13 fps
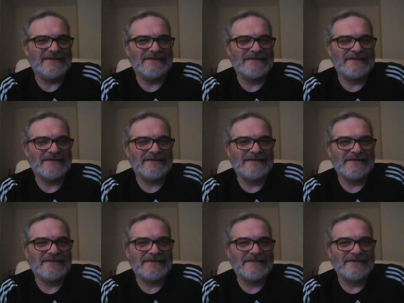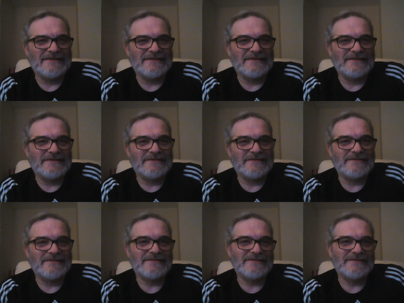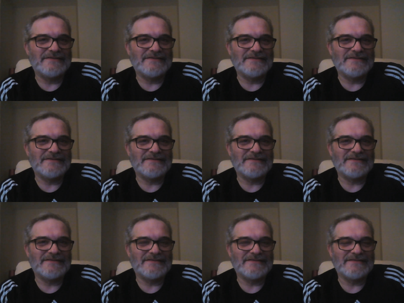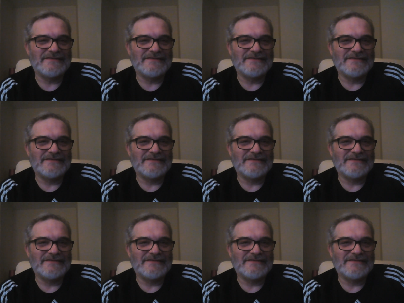Nothing is said.